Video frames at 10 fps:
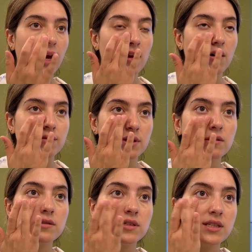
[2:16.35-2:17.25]
I love
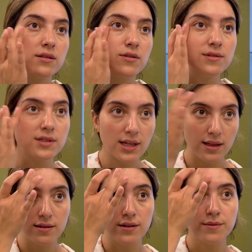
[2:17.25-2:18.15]
this
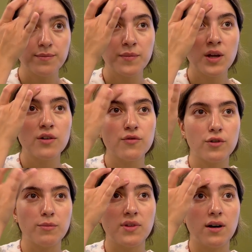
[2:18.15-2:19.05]
concealer
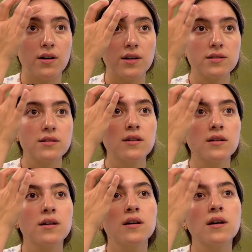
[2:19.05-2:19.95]
from NARS.
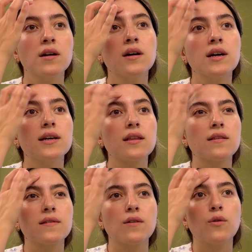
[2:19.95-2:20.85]

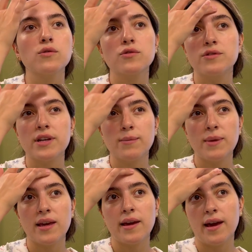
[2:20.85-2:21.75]
It's so
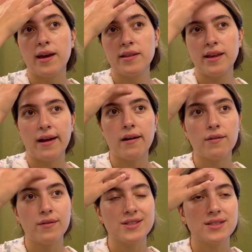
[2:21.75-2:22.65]
creamy and I
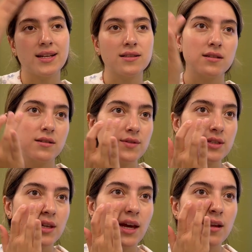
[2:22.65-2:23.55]
have a sensitive
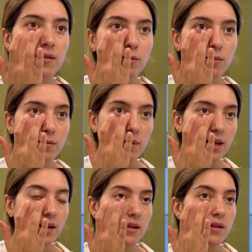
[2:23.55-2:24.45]
skin,
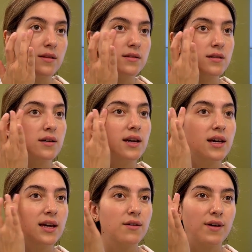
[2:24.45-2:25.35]
and
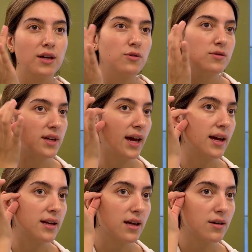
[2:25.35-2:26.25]
if I use
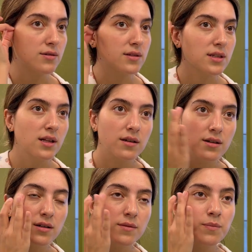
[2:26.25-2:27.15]
any
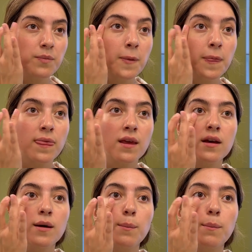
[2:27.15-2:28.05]
concealer,
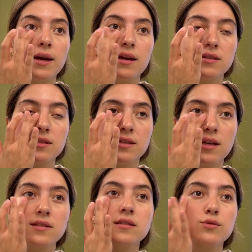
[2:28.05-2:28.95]
my
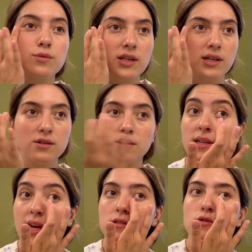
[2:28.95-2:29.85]
skin really
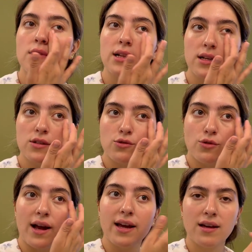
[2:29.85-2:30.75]
gets really
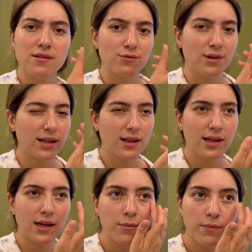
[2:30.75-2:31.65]
dry and
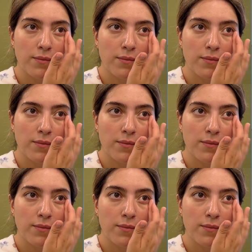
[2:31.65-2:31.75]
wrinkly.